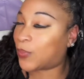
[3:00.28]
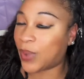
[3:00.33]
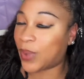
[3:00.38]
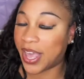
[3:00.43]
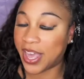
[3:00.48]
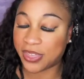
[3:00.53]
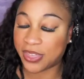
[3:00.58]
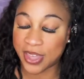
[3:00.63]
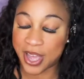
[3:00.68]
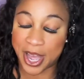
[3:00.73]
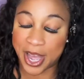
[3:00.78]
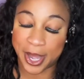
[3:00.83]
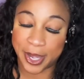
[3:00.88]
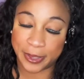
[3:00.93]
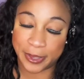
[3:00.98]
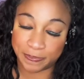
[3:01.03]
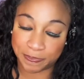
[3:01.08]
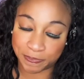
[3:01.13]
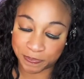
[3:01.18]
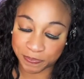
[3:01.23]
with
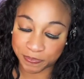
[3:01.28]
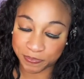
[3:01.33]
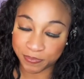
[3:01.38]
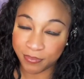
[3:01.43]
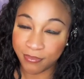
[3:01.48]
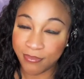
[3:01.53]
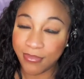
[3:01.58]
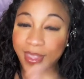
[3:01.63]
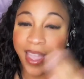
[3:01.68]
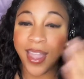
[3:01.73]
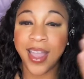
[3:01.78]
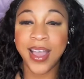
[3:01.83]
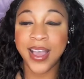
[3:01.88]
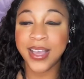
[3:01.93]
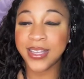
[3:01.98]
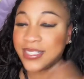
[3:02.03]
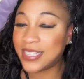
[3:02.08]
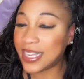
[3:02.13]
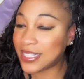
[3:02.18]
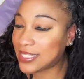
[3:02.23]

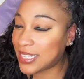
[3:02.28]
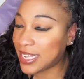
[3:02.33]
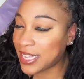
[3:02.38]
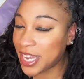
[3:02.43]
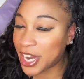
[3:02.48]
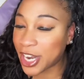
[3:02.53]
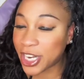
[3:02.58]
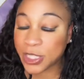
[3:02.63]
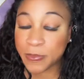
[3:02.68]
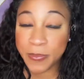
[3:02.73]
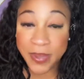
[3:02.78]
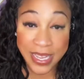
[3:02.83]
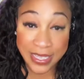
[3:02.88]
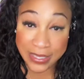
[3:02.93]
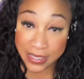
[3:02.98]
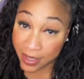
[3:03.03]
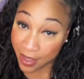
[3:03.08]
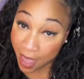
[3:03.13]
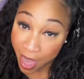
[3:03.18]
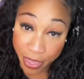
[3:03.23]
16 years
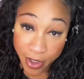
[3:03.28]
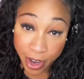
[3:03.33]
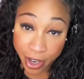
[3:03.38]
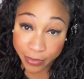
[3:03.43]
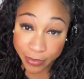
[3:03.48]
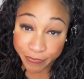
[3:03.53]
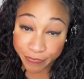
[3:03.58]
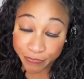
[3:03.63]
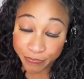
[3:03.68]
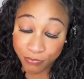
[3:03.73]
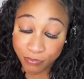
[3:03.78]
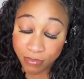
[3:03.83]
being together,